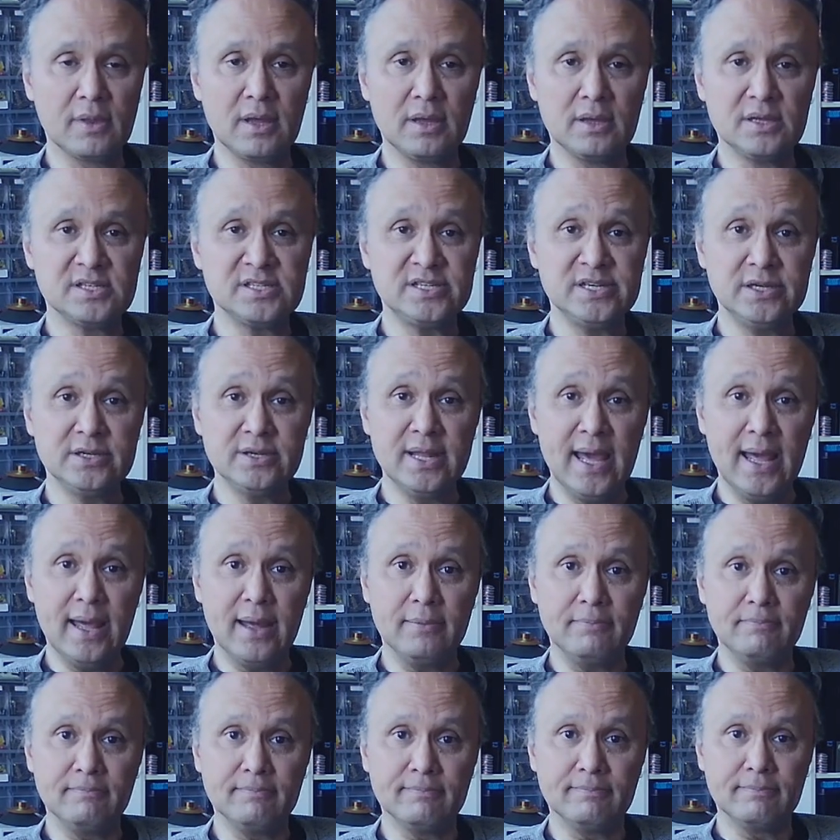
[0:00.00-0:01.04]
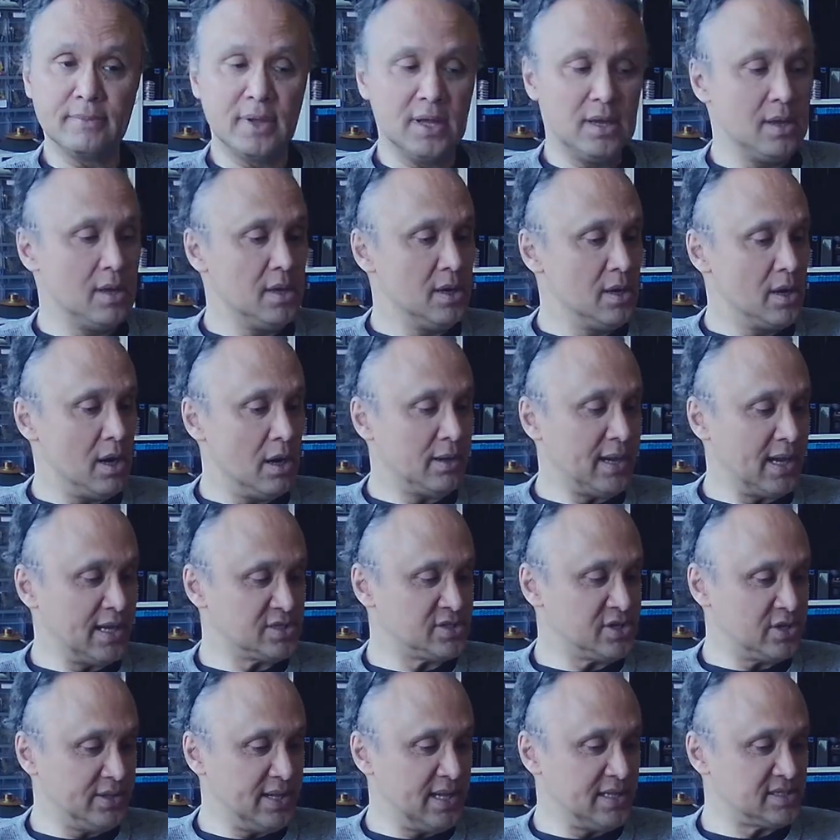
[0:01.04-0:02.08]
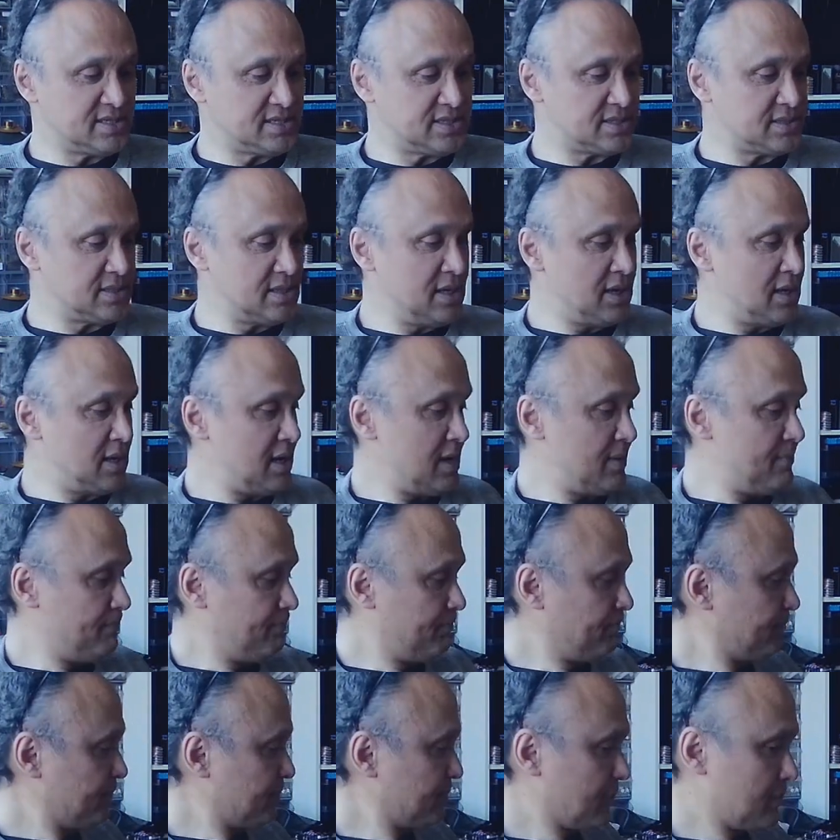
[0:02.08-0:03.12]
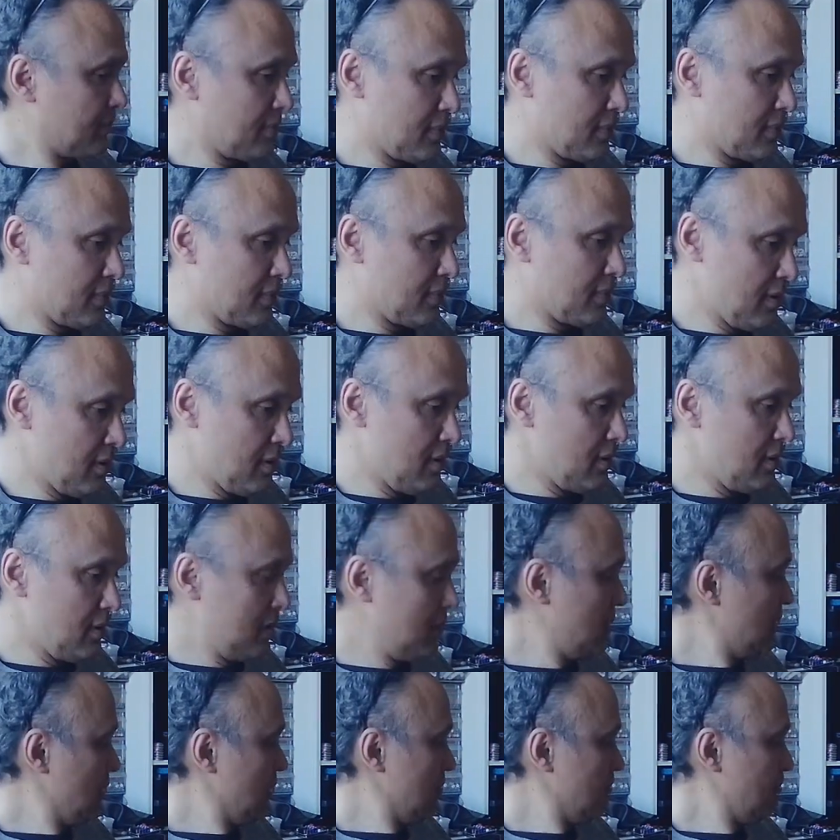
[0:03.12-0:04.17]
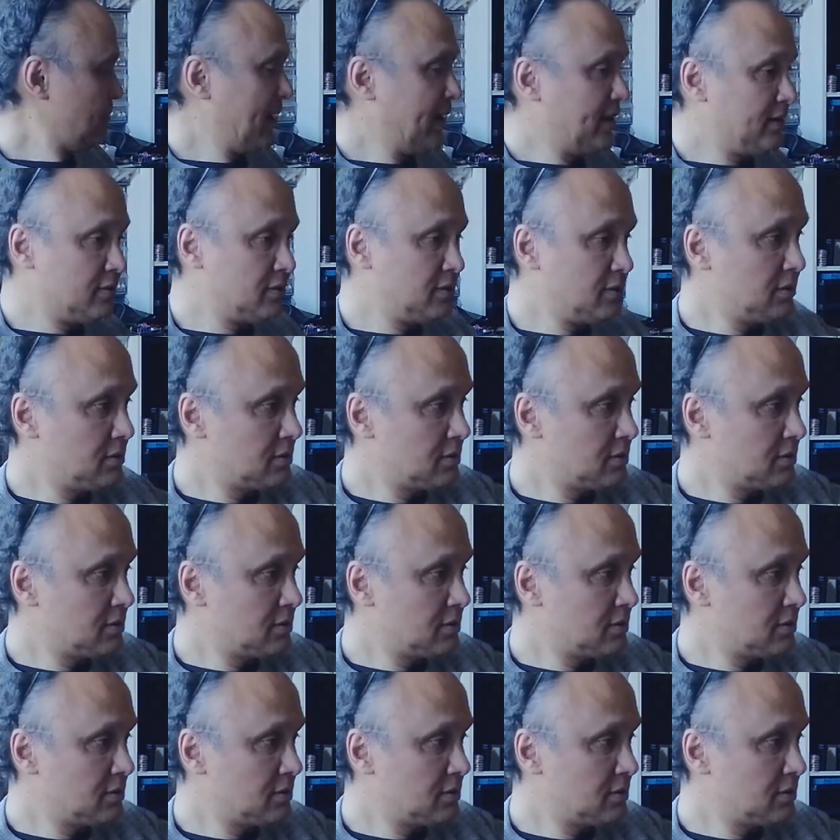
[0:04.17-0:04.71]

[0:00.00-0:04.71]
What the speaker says: see you there. Okay, so that's the planner,